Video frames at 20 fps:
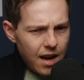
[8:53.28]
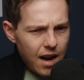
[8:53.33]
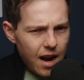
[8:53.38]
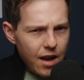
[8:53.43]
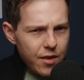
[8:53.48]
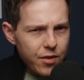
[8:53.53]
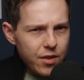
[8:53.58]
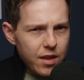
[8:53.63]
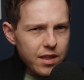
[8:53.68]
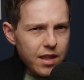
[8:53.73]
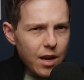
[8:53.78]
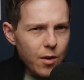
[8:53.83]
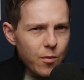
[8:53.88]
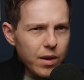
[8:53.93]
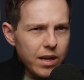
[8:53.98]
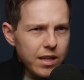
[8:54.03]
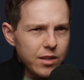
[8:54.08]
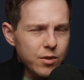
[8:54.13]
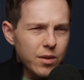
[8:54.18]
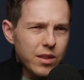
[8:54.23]
I think that
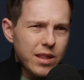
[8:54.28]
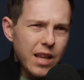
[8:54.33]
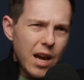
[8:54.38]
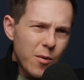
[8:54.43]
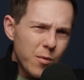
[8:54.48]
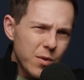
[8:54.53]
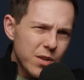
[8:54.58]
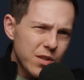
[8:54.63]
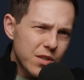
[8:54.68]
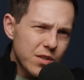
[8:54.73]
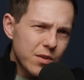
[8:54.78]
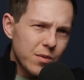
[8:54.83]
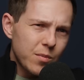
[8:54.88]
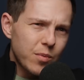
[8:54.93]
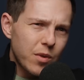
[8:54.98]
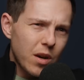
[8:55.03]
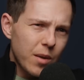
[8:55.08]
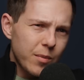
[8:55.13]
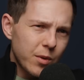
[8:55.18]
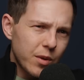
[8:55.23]
went into it. That was
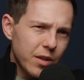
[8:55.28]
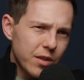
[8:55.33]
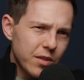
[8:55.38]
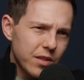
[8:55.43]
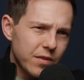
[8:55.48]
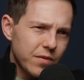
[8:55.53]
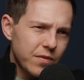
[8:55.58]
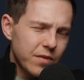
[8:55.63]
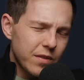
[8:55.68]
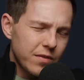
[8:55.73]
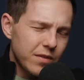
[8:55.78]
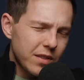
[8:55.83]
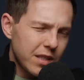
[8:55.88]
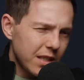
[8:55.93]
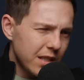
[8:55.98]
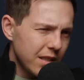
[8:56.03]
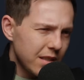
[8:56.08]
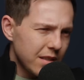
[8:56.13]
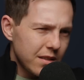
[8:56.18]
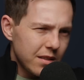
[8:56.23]
probably when I was like
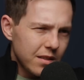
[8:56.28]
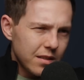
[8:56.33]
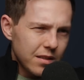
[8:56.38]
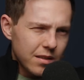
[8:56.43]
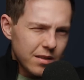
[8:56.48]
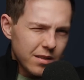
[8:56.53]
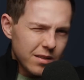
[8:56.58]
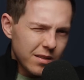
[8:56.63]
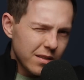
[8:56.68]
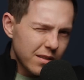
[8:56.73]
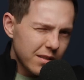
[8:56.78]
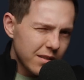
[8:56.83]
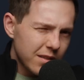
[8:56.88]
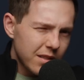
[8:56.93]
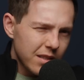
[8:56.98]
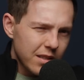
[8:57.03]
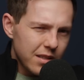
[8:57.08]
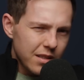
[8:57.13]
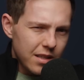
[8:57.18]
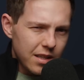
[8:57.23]
15 years
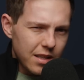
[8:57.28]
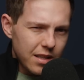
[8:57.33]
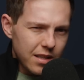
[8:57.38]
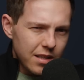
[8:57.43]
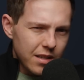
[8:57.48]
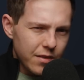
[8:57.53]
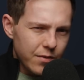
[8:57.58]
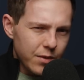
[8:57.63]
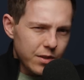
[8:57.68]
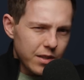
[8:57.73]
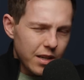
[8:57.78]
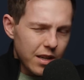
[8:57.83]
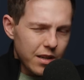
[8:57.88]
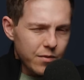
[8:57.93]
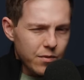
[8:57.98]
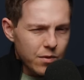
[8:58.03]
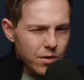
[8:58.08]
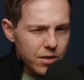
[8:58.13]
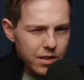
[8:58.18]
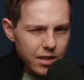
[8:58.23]
16, give or
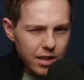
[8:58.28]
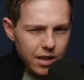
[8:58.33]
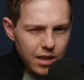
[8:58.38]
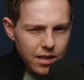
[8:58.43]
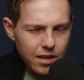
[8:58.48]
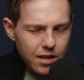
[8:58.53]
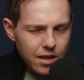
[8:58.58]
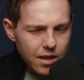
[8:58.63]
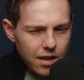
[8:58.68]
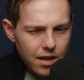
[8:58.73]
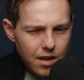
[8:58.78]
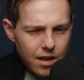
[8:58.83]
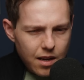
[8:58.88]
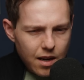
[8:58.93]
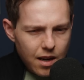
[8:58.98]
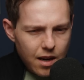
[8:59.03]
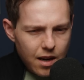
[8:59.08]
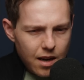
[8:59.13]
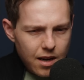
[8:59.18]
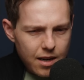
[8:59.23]
take, 14.
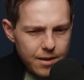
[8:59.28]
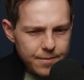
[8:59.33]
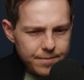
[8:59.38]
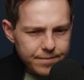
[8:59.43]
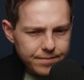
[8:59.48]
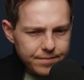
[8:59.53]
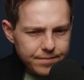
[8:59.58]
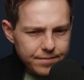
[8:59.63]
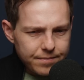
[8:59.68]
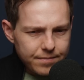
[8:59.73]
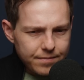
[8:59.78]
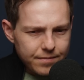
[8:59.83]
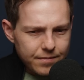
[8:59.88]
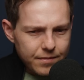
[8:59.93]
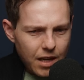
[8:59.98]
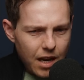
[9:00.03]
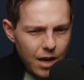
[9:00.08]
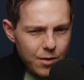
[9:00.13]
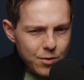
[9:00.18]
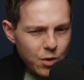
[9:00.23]
Um,
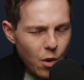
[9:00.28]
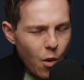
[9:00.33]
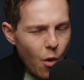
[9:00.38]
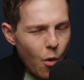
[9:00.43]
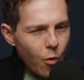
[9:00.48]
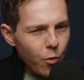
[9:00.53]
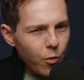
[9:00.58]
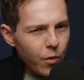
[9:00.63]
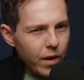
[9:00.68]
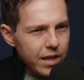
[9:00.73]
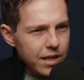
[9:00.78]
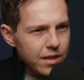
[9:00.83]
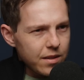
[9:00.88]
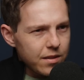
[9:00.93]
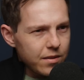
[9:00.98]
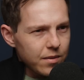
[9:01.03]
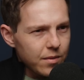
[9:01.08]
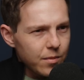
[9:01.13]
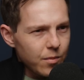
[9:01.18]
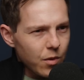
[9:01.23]
I was
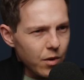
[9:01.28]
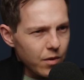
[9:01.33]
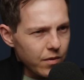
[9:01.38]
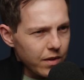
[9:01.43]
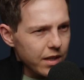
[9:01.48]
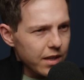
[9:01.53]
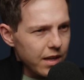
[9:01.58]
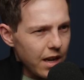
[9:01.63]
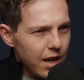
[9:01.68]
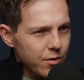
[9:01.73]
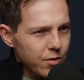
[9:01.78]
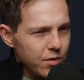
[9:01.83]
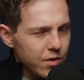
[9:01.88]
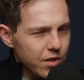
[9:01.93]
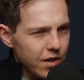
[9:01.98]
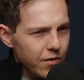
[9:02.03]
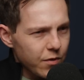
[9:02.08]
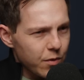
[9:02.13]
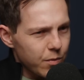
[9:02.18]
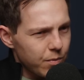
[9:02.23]
already more of like a natural
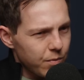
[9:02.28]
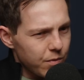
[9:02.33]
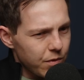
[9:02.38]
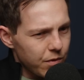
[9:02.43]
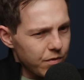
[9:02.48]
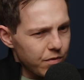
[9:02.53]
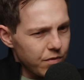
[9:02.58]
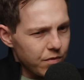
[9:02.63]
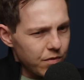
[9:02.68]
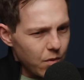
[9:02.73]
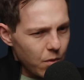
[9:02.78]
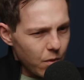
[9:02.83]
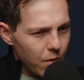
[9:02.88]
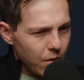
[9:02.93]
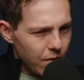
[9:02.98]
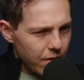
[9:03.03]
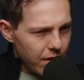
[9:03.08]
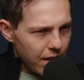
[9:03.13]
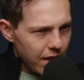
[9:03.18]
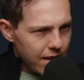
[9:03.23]
saver
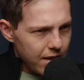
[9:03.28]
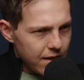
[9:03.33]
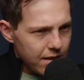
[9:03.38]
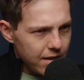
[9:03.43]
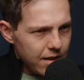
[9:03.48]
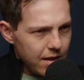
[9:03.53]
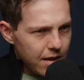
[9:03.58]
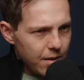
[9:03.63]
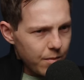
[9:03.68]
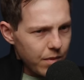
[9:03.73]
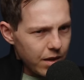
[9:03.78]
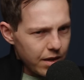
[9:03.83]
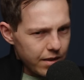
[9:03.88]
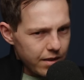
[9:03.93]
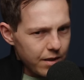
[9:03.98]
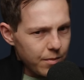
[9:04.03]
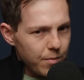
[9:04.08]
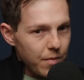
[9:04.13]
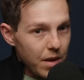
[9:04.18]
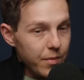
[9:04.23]
before then, but I
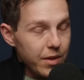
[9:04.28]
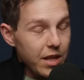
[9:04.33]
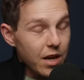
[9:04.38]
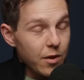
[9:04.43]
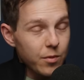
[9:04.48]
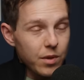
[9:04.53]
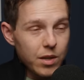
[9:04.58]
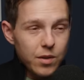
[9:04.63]
think maybe that